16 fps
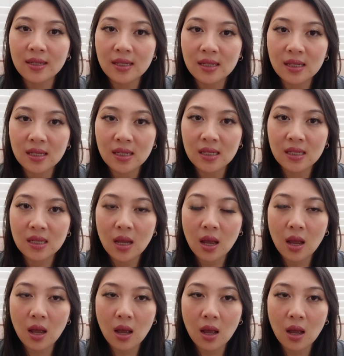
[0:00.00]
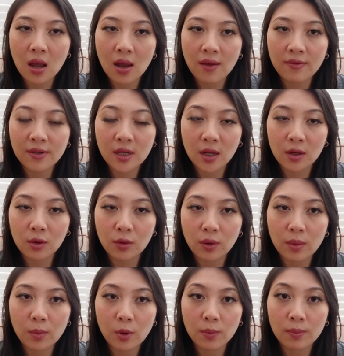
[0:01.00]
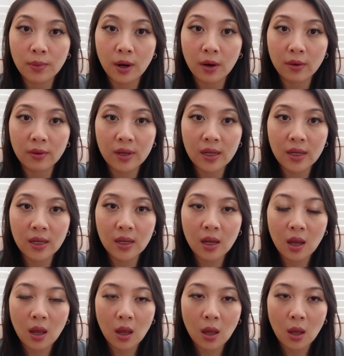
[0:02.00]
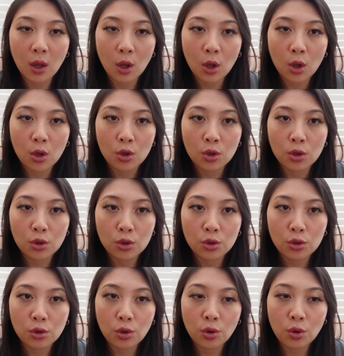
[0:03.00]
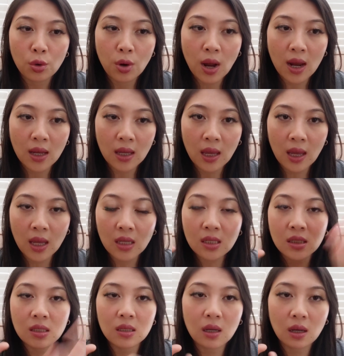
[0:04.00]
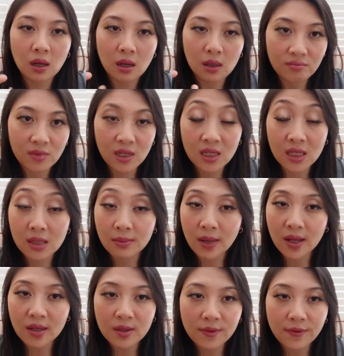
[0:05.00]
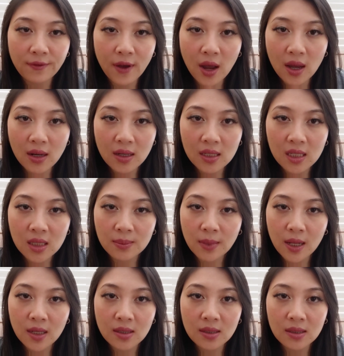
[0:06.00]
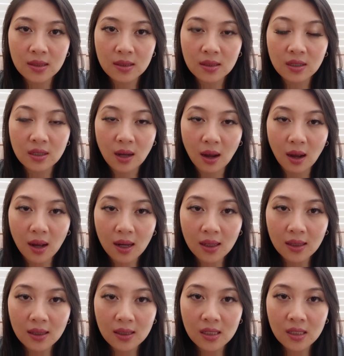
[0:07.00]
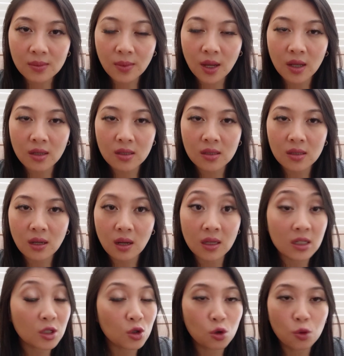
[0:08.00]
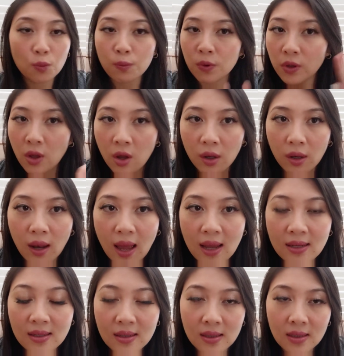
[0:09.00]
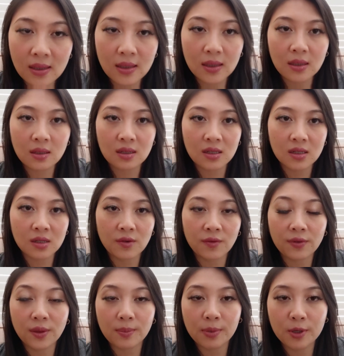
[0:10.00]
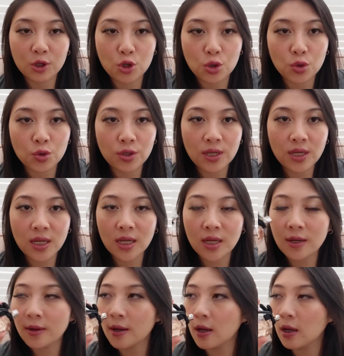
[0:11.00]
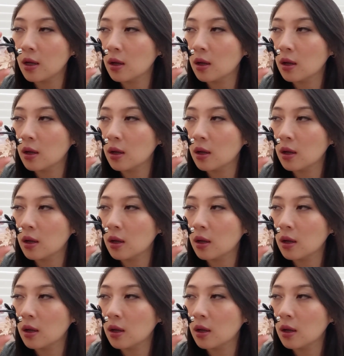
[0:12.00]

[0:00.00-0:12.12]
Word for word: this is uh, Yves Saint Laurent Mon Paris. So I guess it smells fun it smells young it smells it's super long lasting because of the patchouli